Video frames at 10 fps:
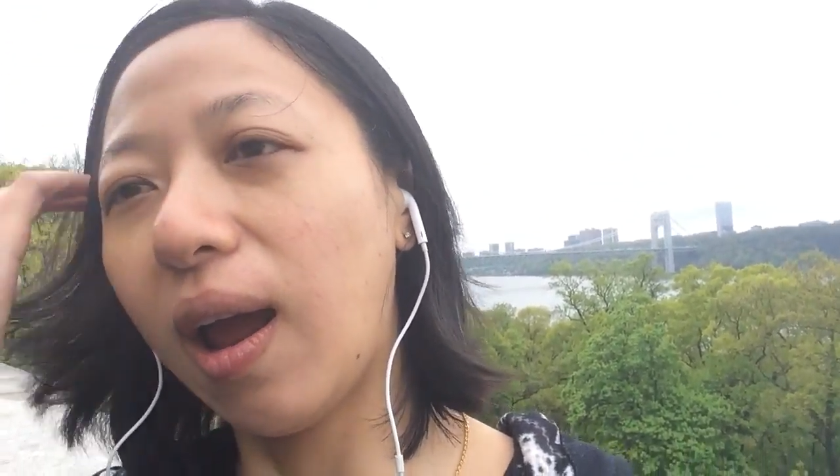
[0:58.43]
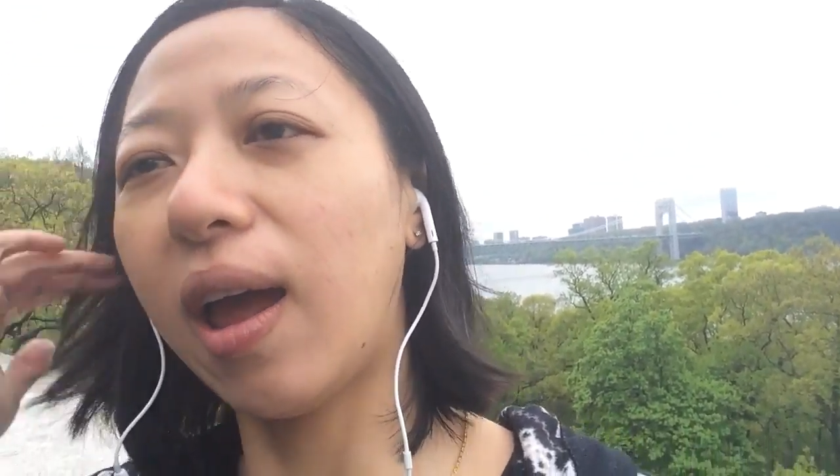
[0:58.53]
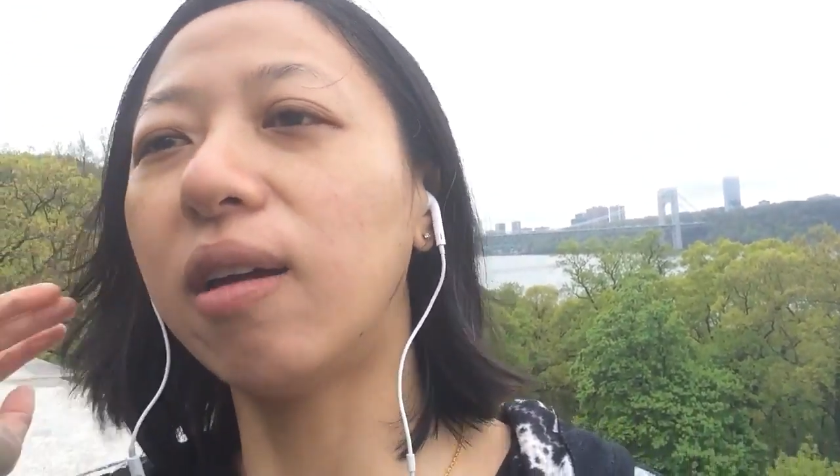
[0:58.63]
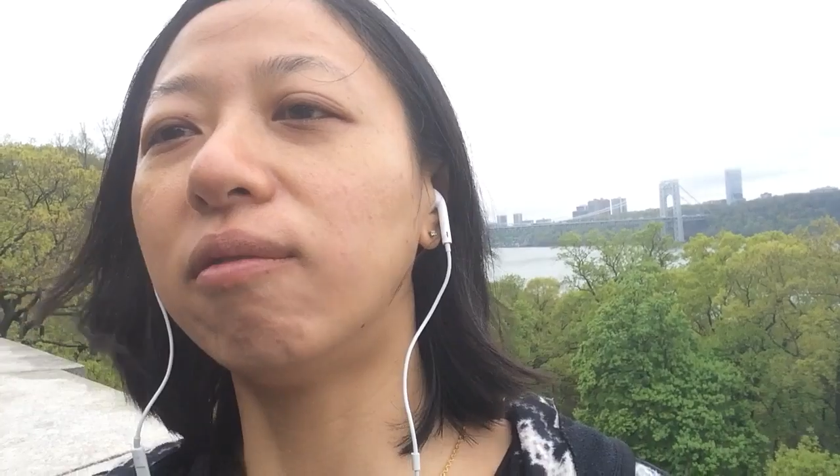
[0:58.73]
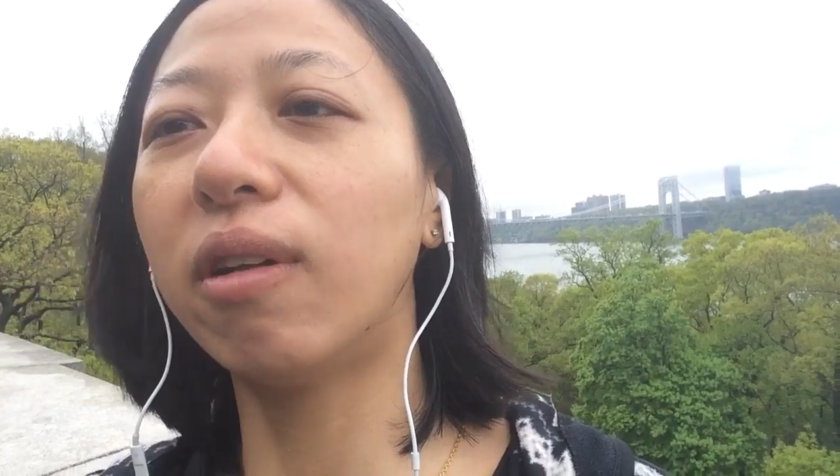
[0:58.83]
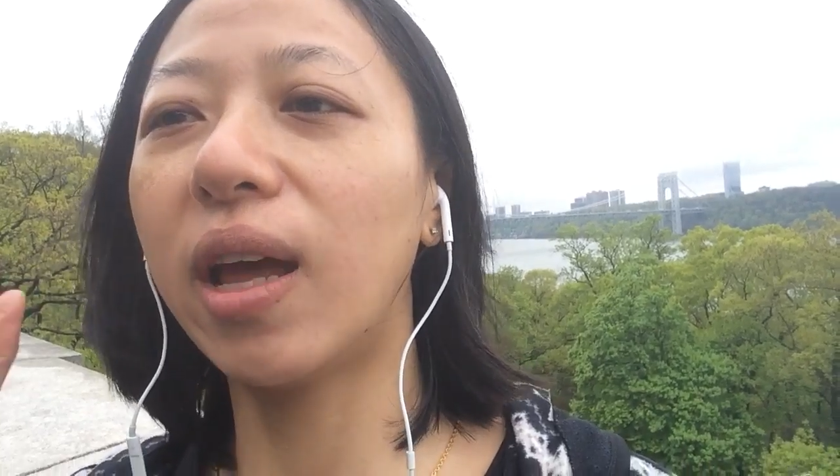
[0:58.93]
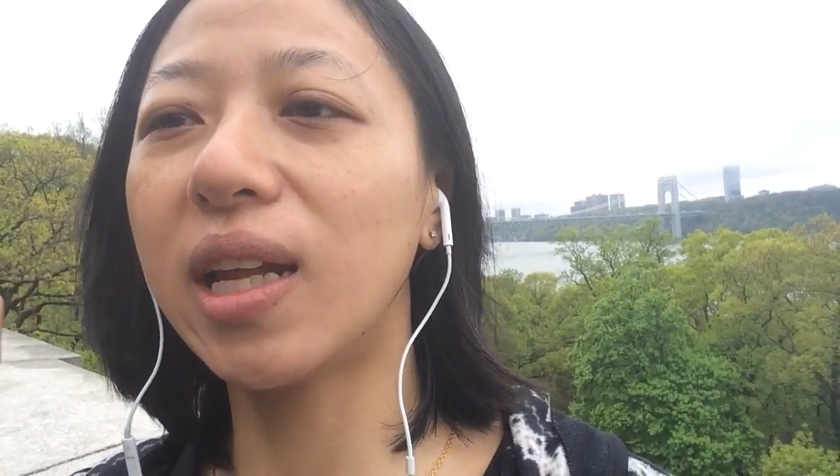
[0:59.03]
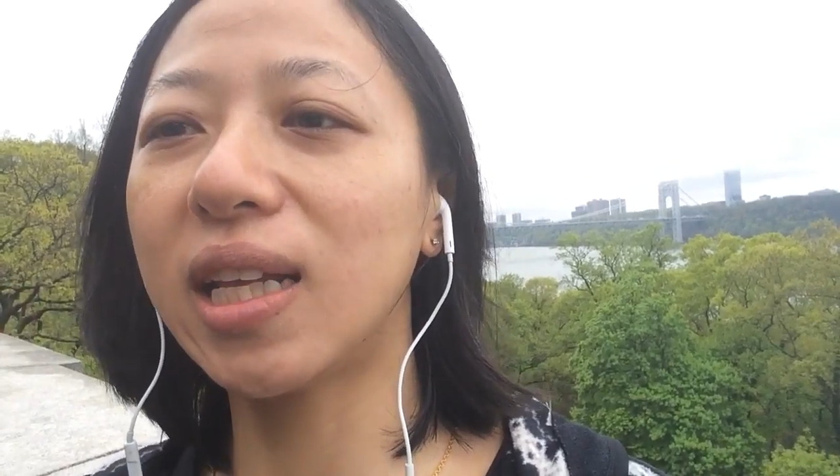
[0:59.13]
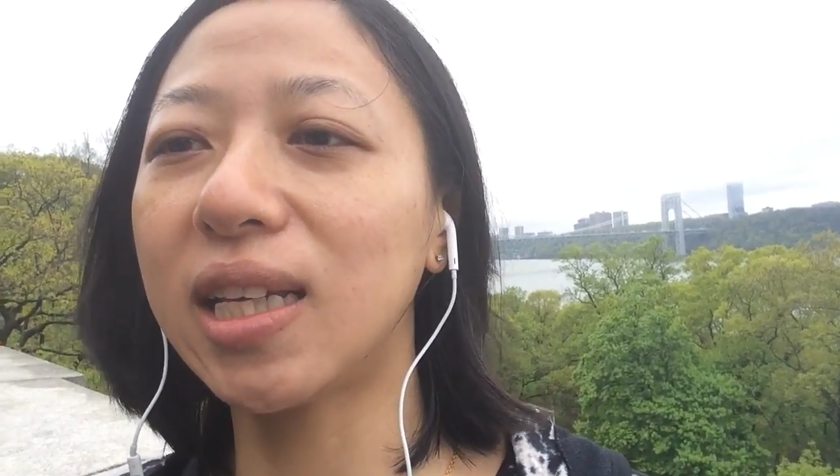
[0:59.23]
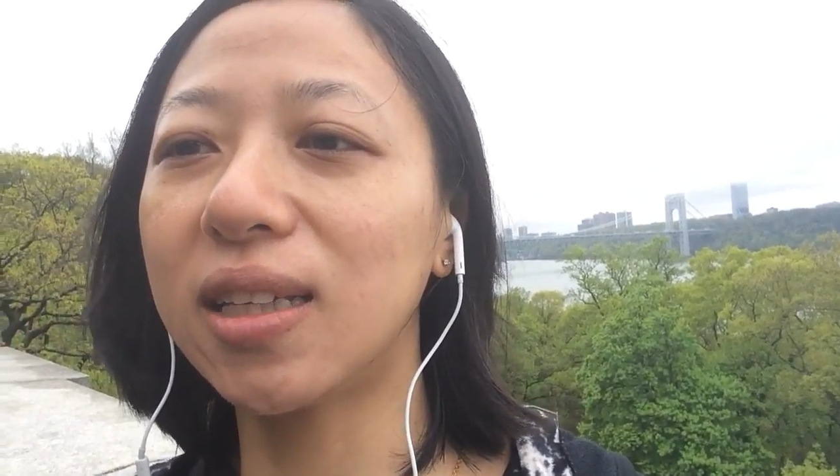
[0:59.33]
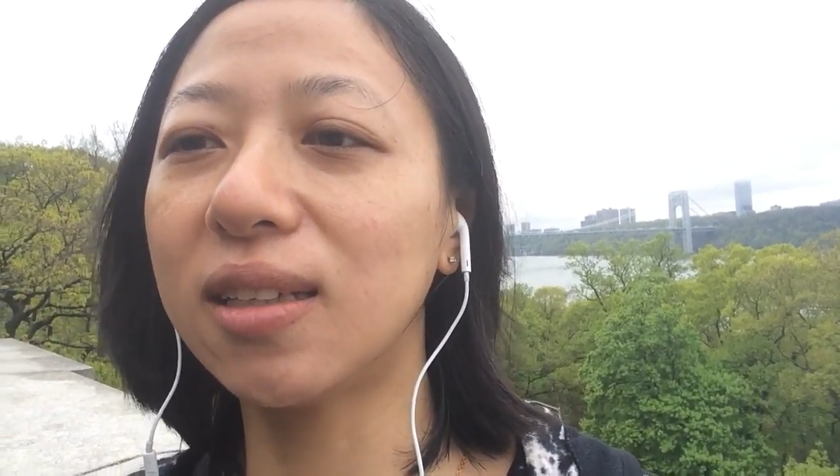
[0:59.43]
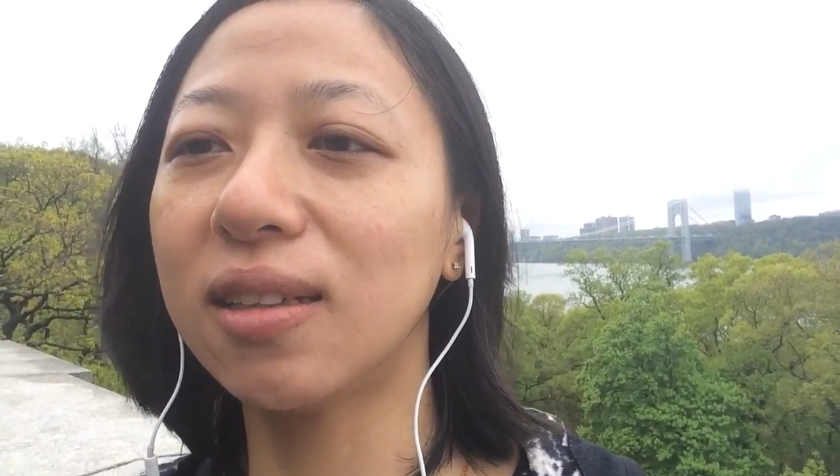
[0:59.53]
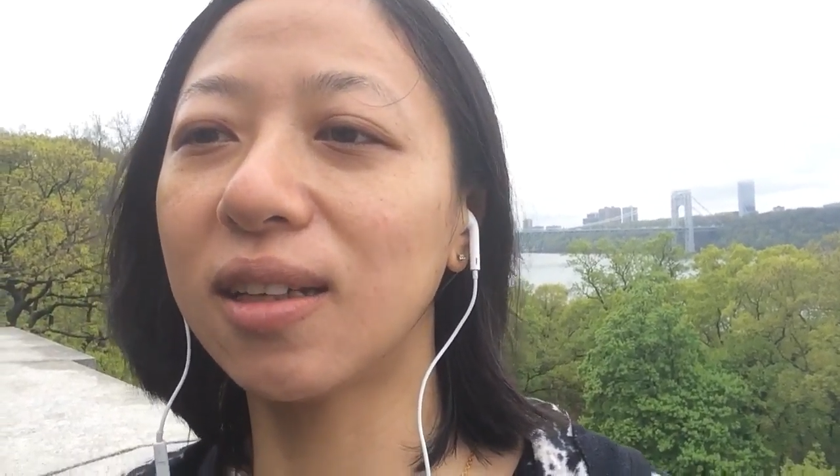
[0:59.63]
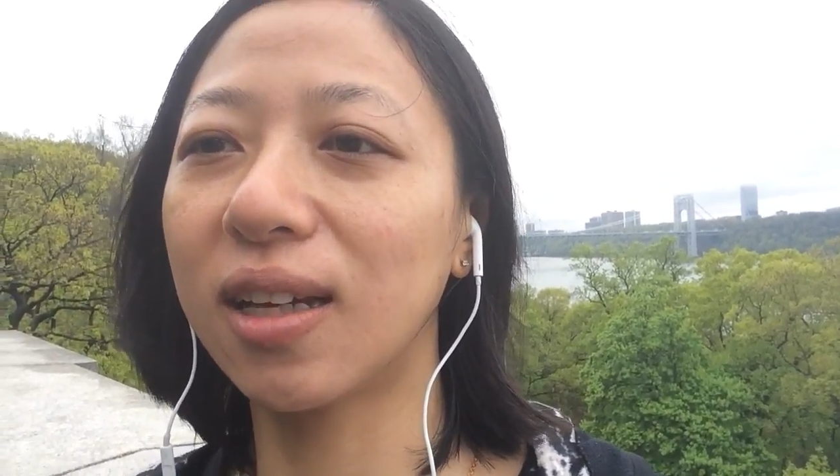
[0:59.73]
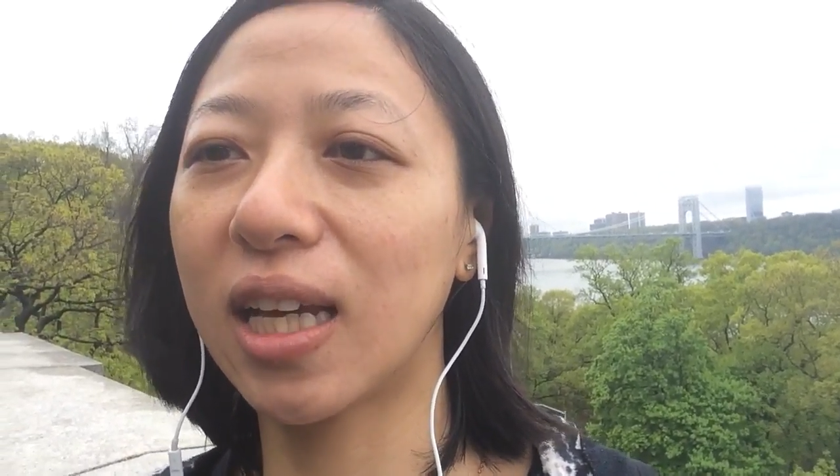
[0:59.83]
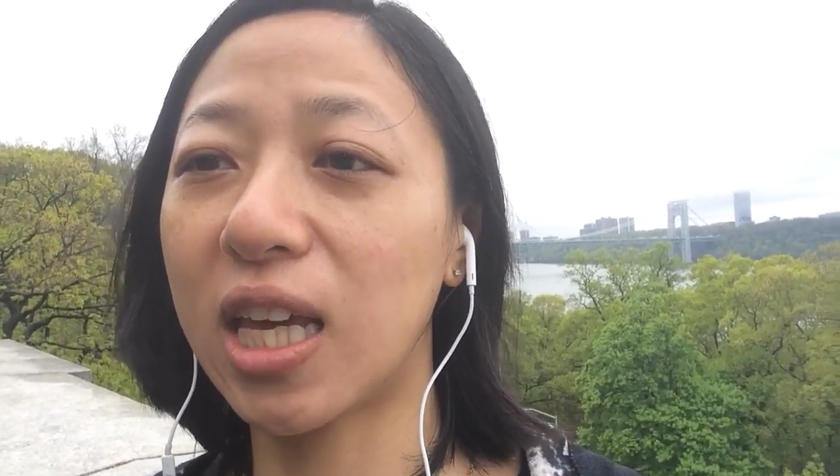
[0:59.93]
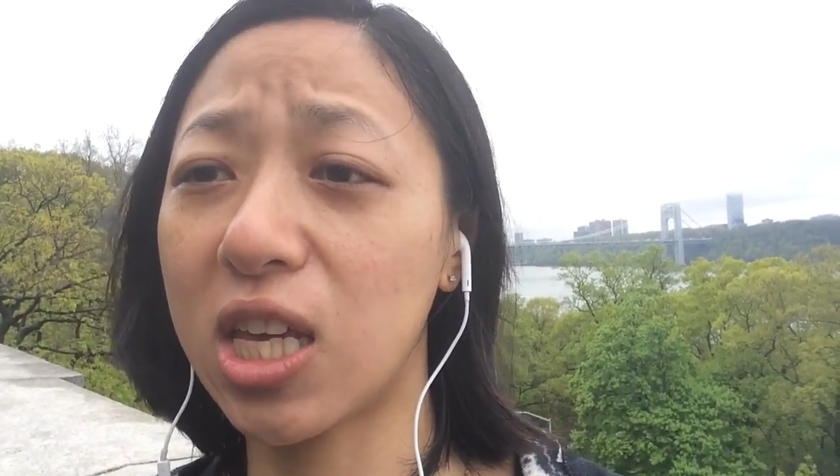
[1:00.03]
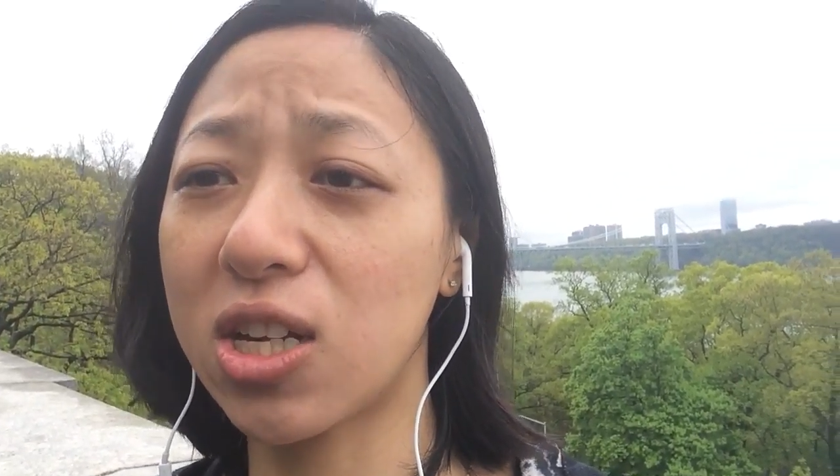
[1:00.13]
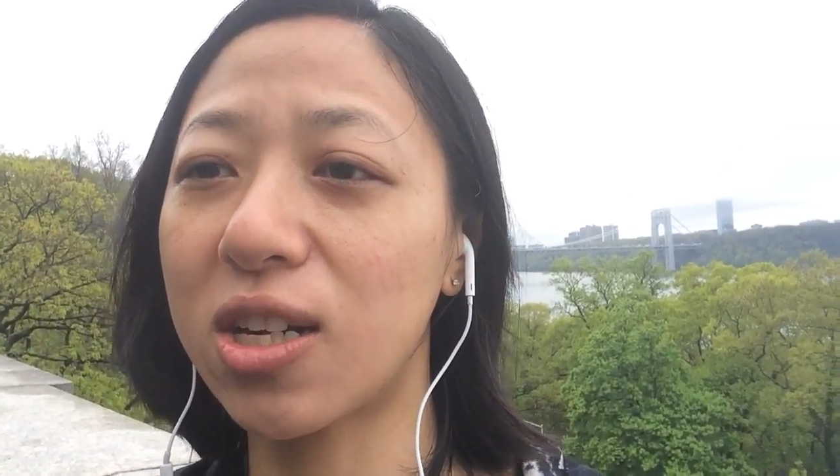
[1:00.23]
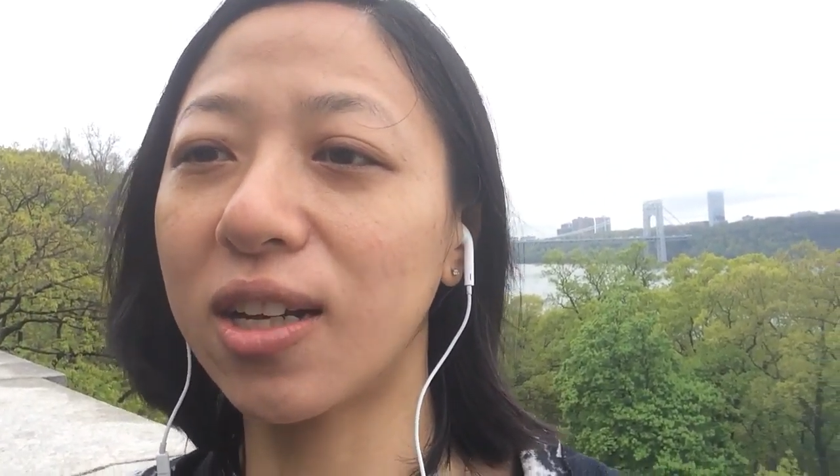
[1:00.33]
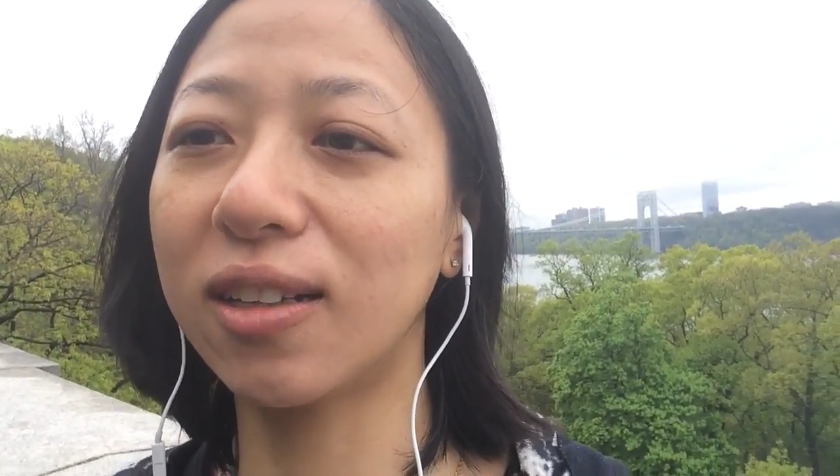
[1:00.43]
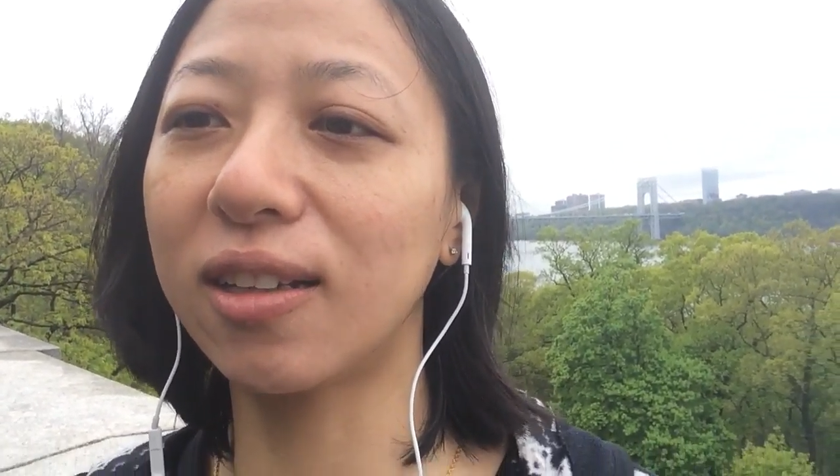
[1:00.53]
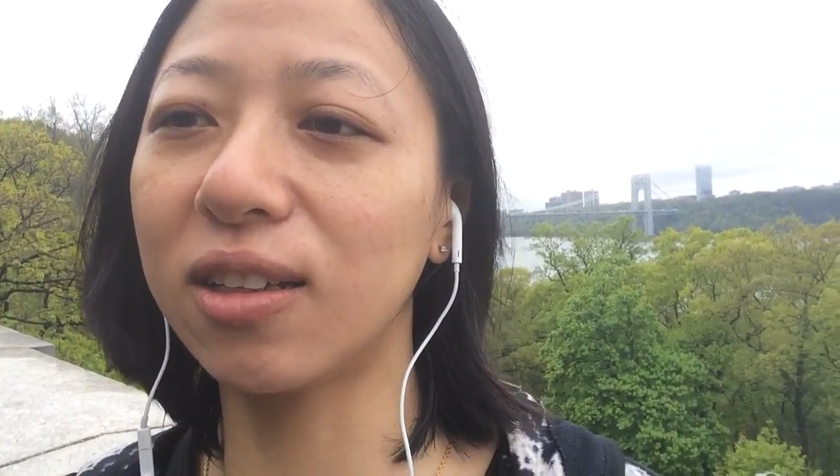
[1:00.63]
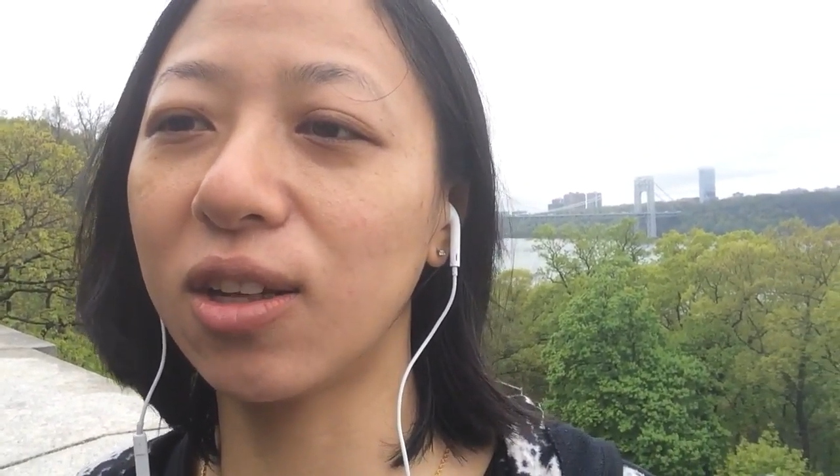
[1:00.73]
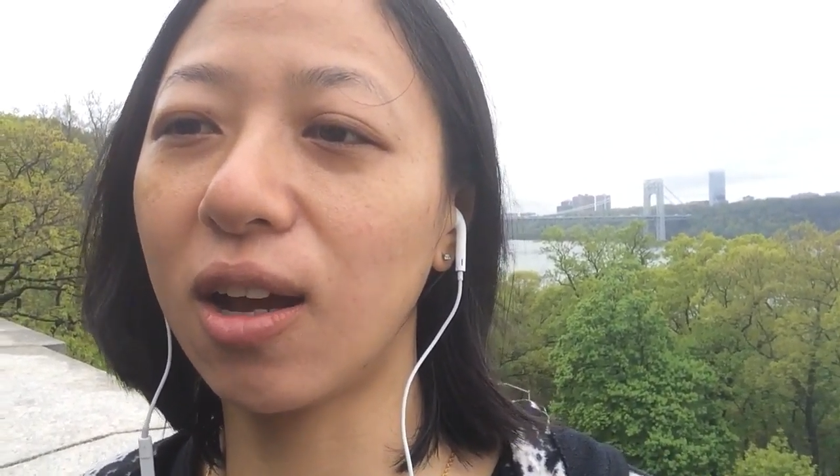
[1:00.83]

and rainy here in the